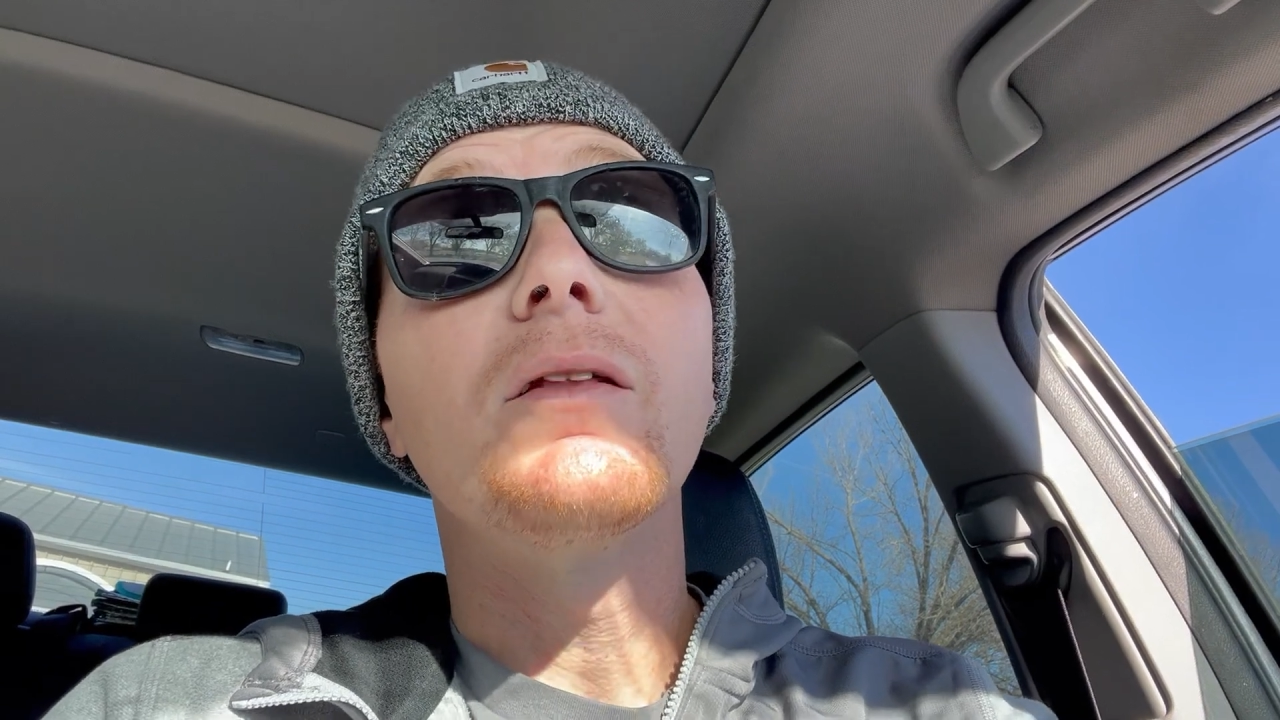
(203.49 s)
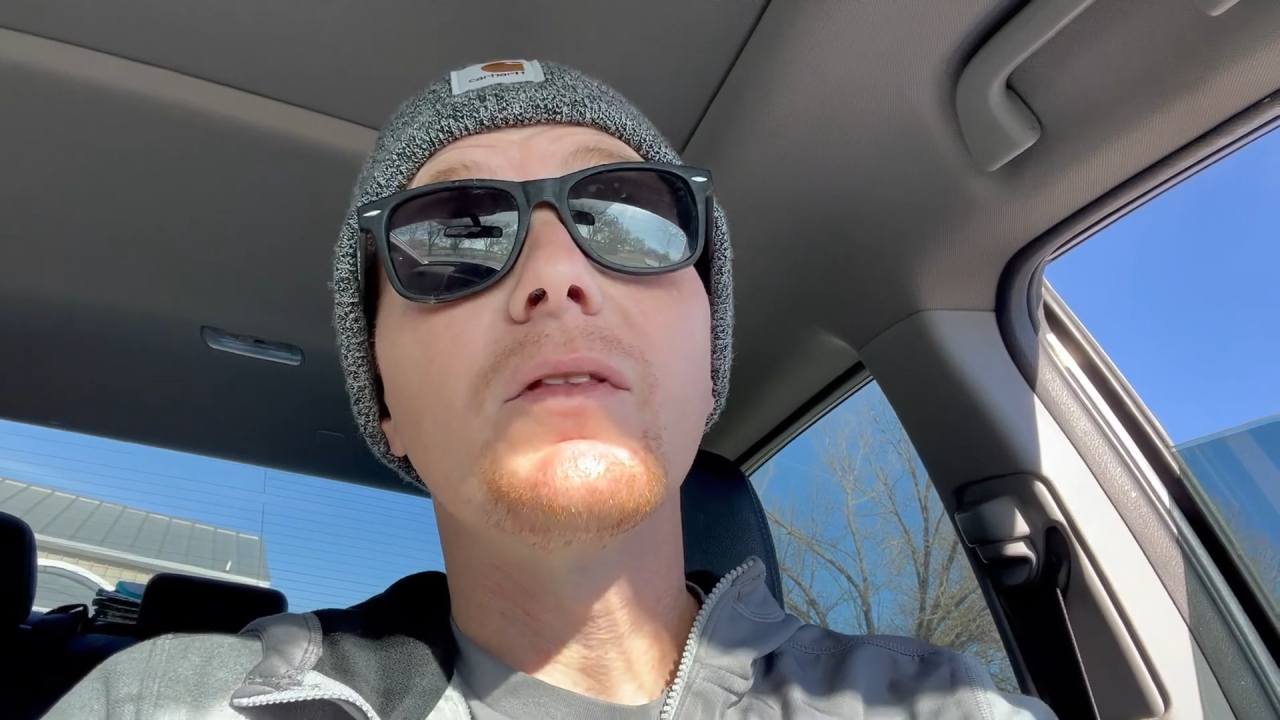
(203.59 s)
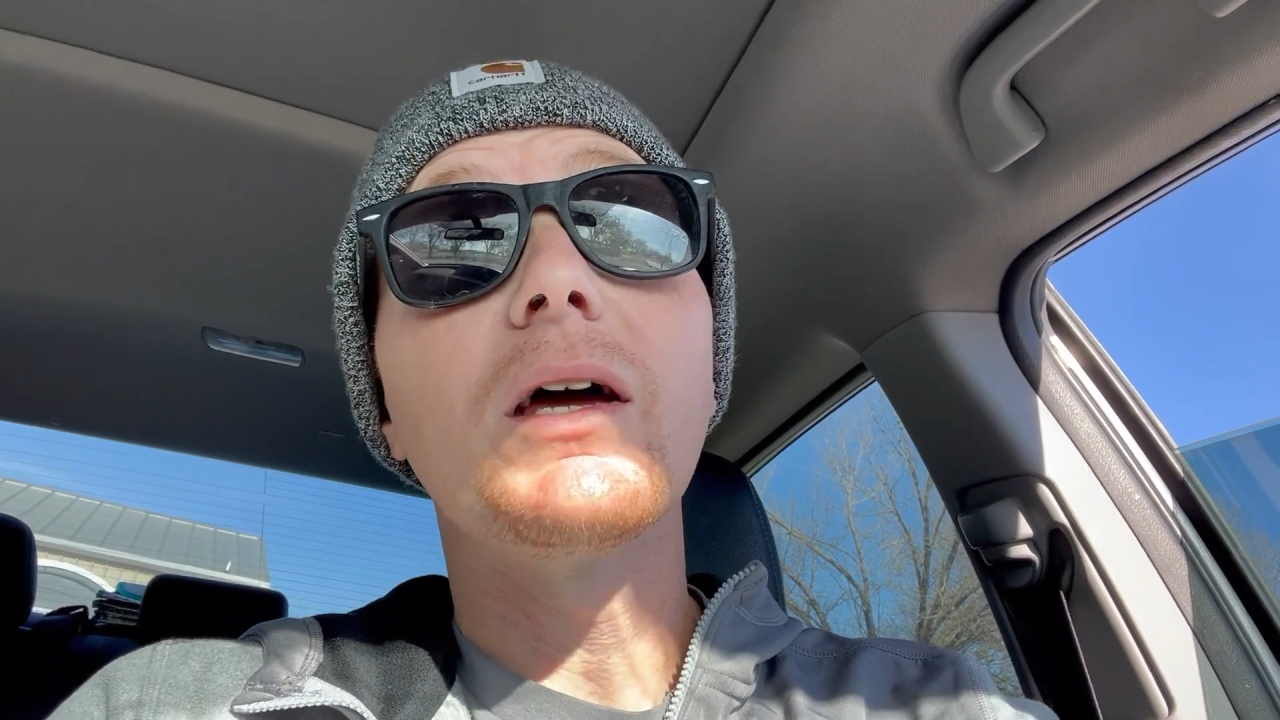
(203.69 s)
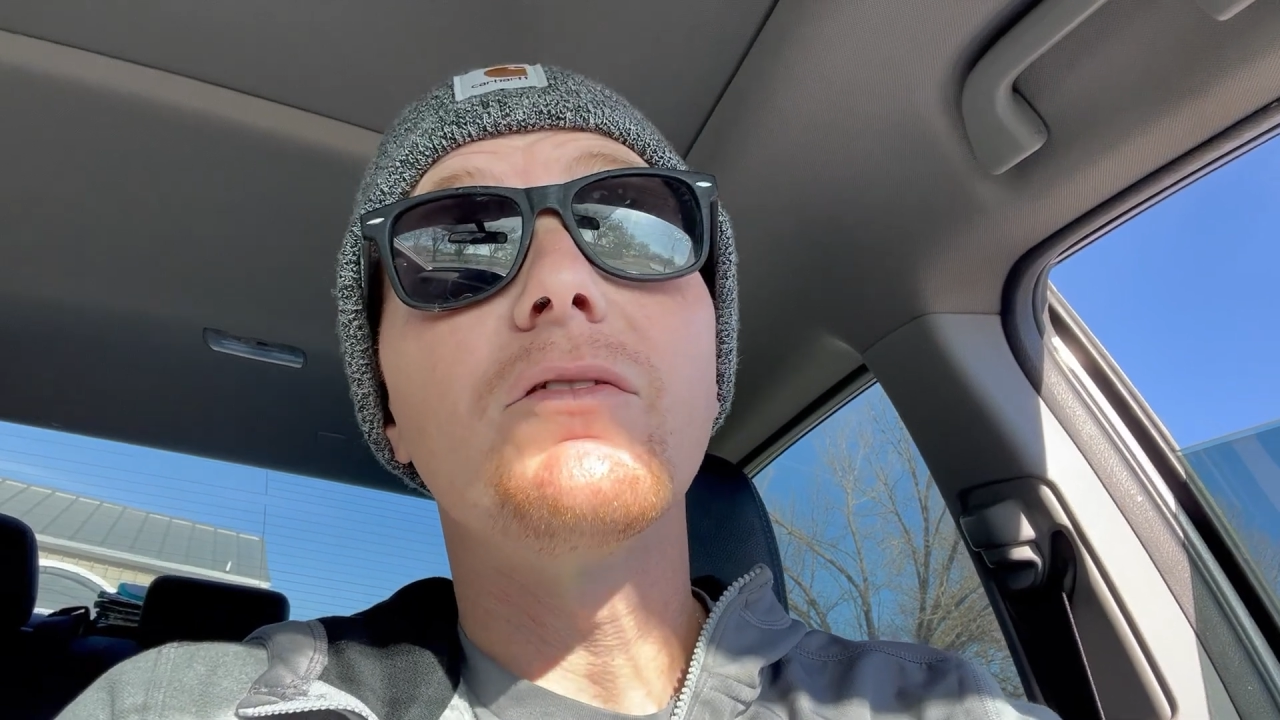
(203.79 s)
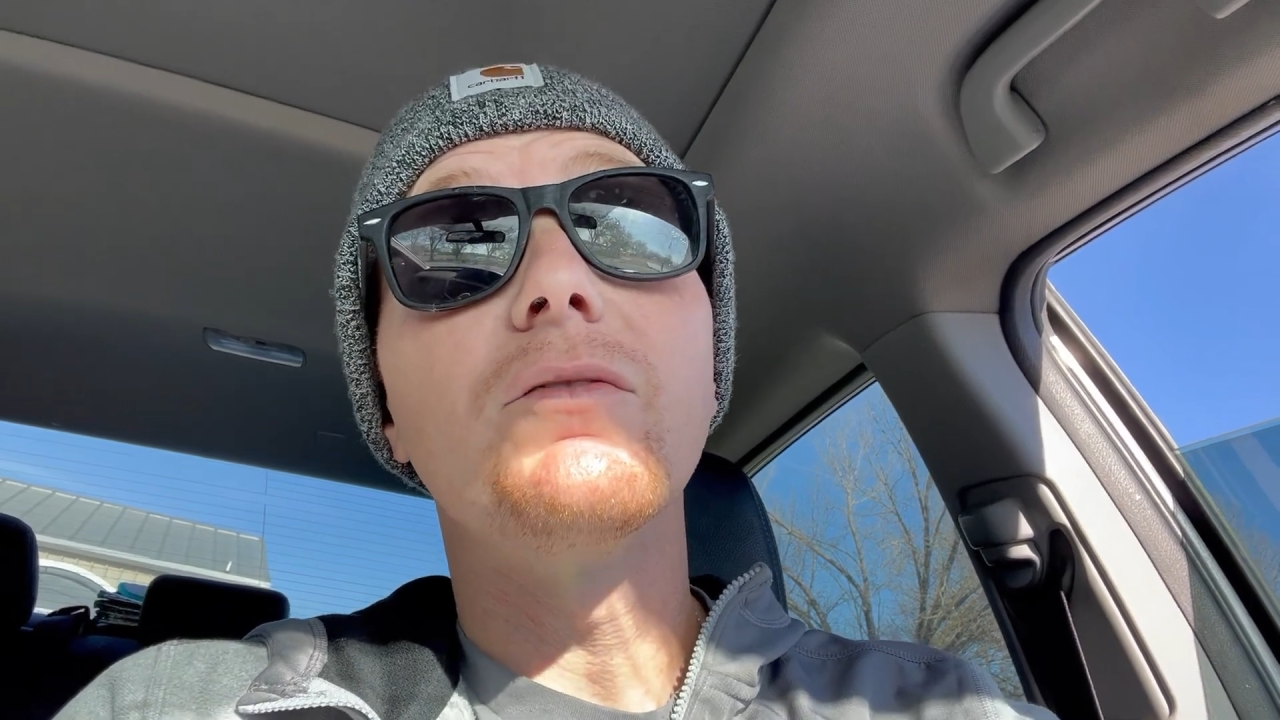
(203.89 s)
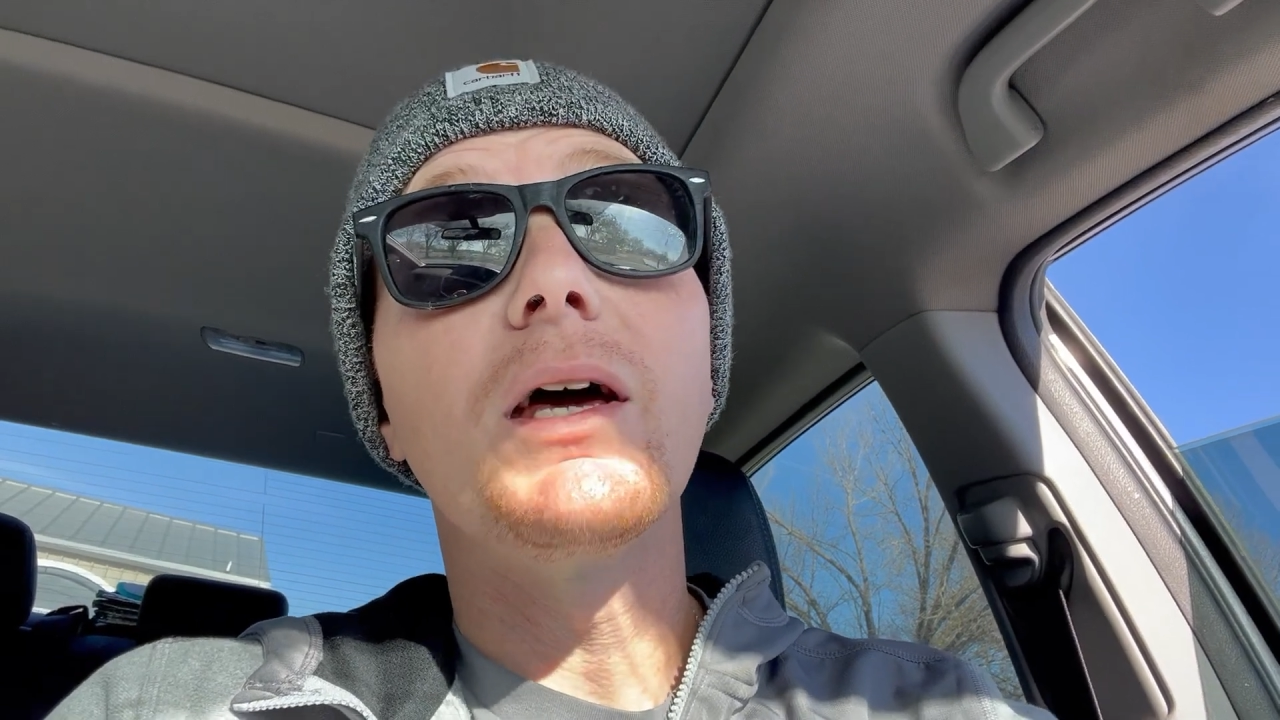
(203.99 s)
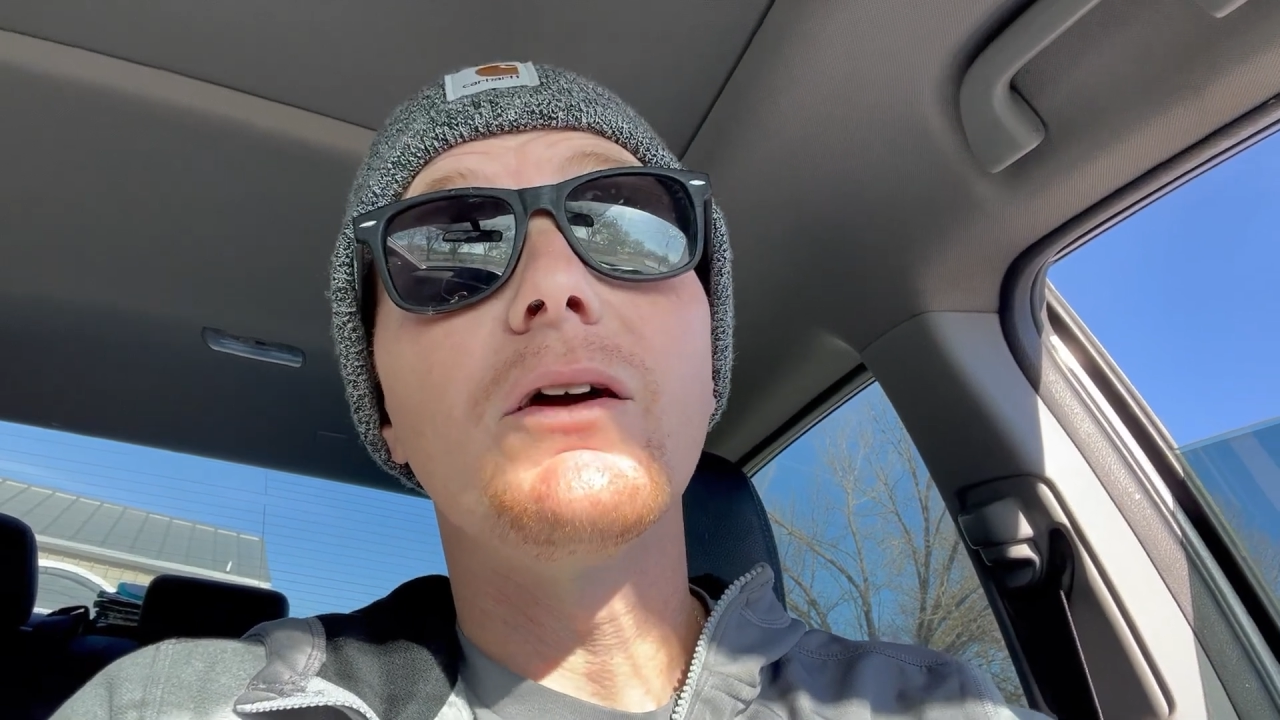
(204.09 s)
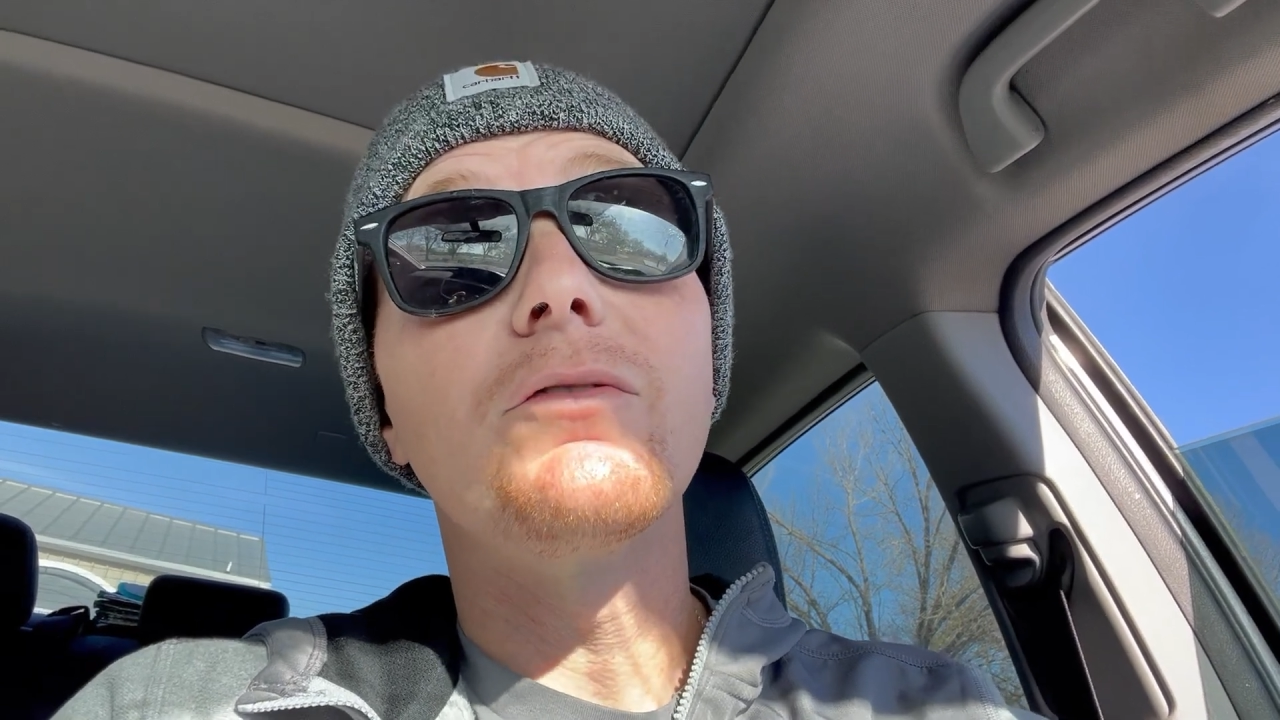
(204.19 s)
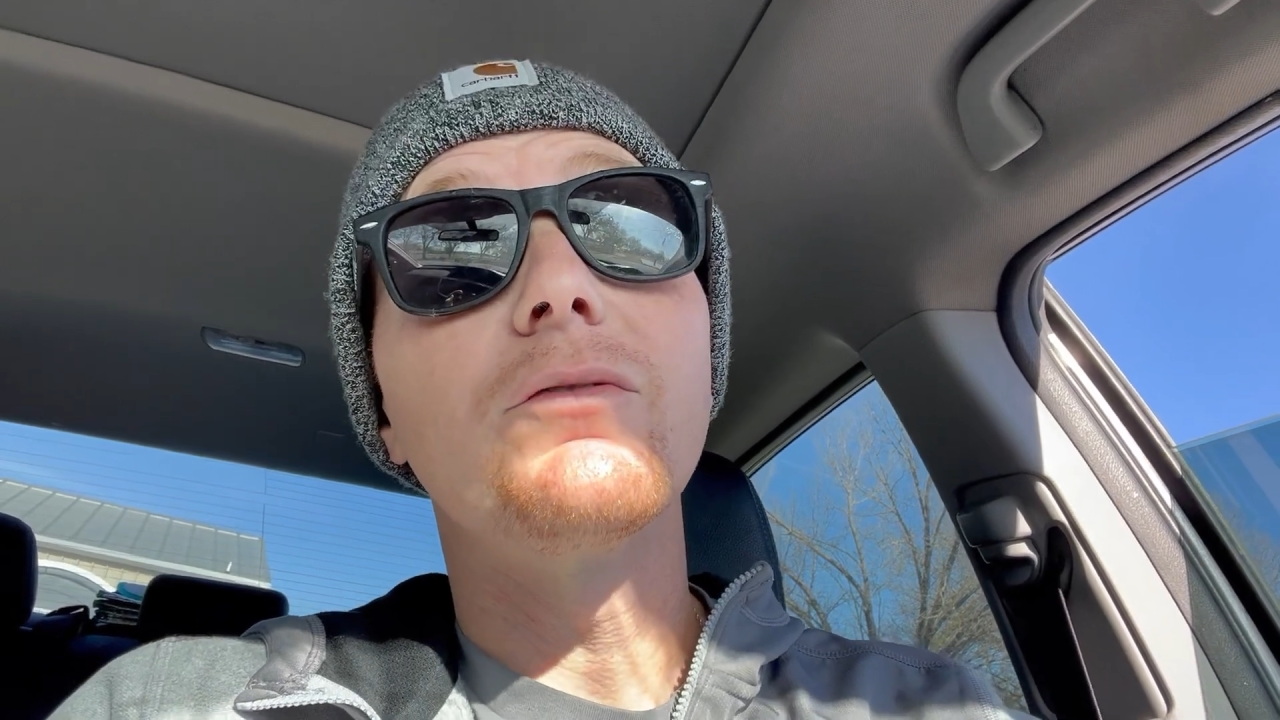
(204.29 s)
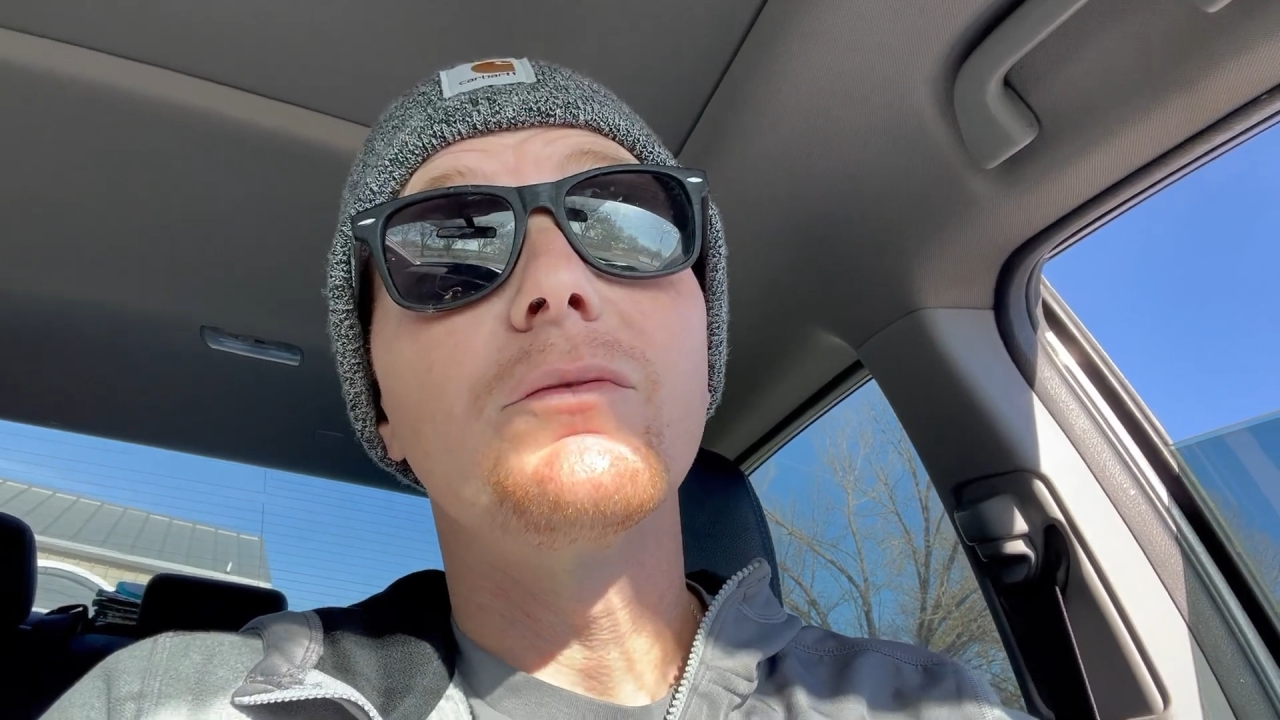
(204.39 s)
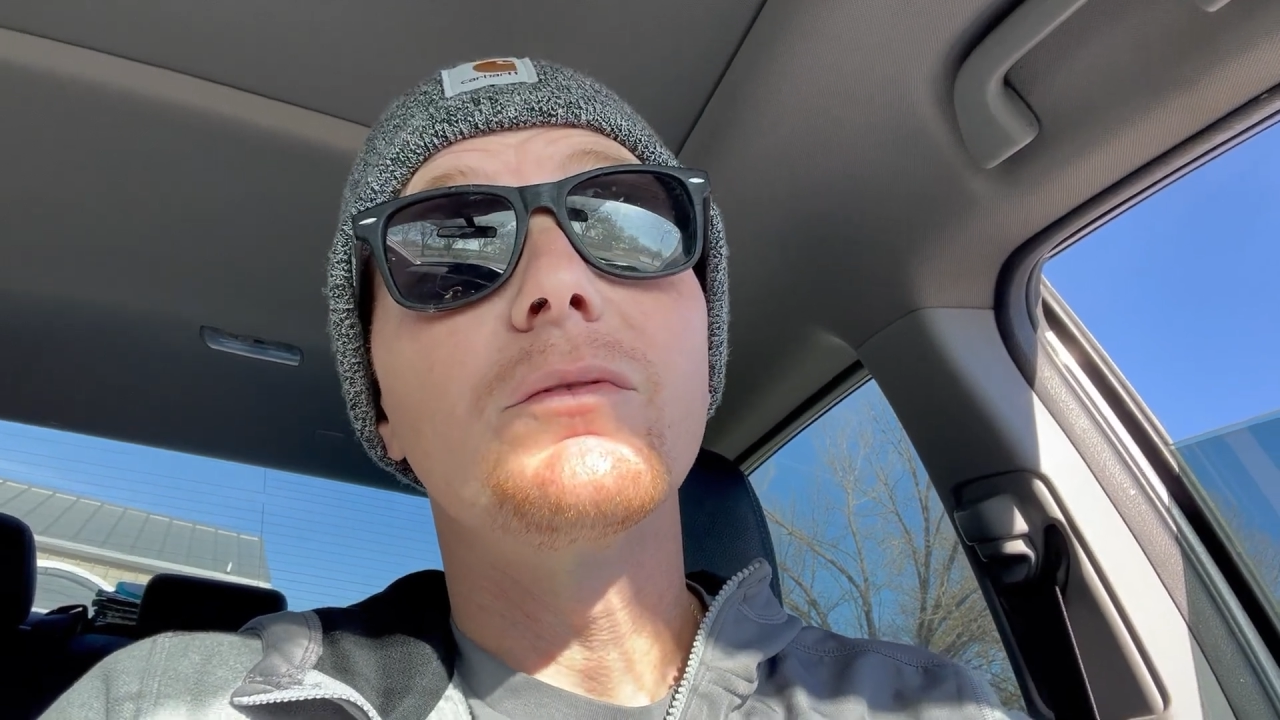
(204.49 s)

They've